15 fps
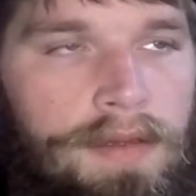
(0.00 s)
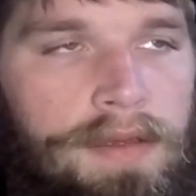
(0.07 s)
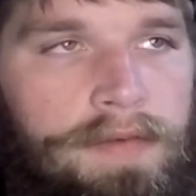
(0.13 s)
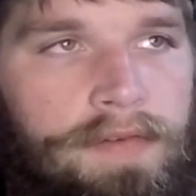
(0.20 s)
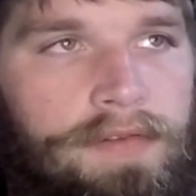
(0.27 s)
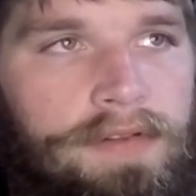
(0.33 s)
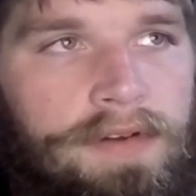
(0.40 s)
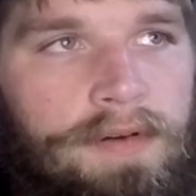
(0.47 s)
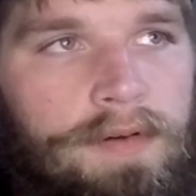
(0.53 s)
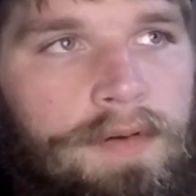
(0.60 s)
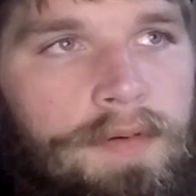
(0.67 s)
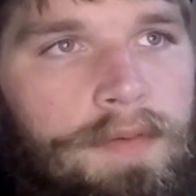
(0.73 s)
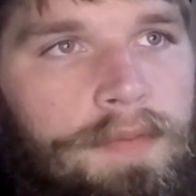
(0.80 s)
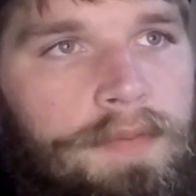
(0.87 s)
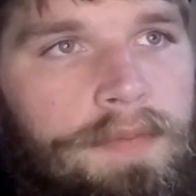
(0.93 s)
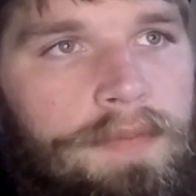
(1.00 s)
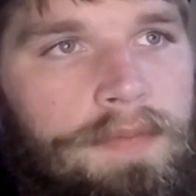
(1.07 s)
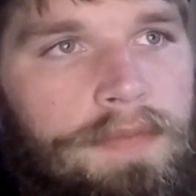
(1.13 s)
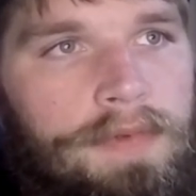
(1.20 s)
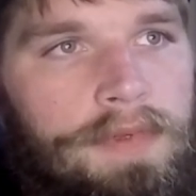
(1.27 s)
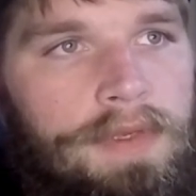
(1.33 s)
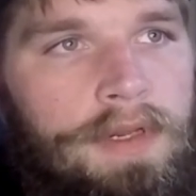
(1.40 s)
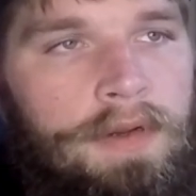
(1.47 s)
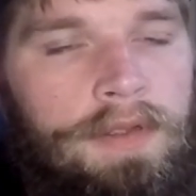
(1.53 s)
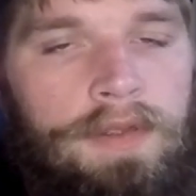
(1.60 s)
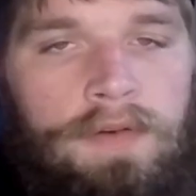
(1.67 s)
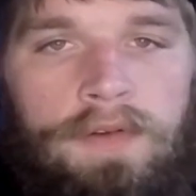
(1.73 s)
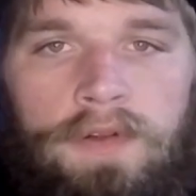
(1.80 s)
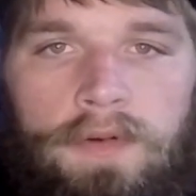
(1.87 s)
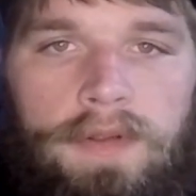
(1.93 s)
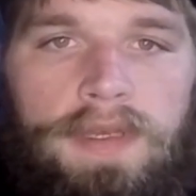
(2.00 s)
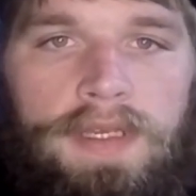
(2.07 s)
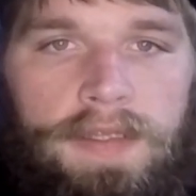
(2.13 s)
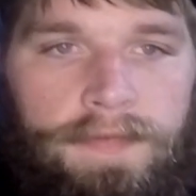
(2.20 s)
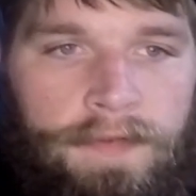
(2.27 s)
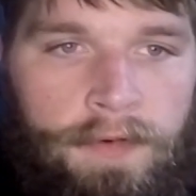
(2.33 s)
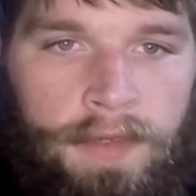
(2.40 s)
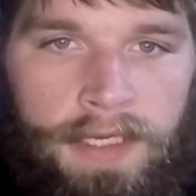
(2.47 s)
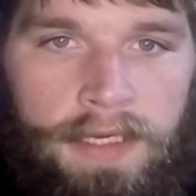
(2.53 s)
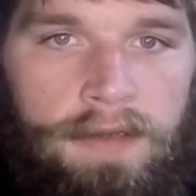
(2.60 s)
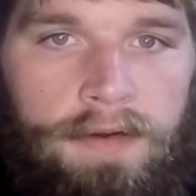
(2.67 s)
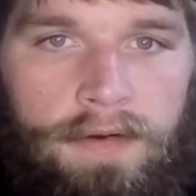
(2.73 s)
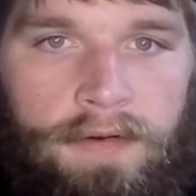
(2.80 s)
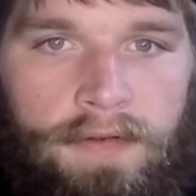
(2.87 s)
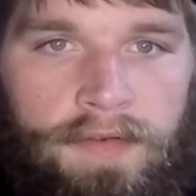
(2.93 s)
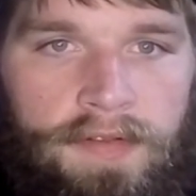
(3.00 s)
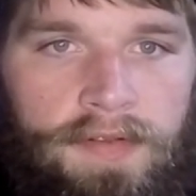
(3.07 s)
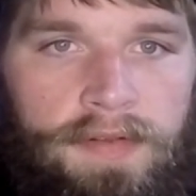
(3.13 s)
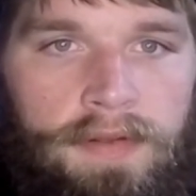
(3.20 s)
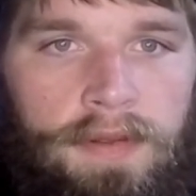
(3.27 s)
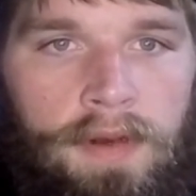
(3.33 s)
So, you do this for years,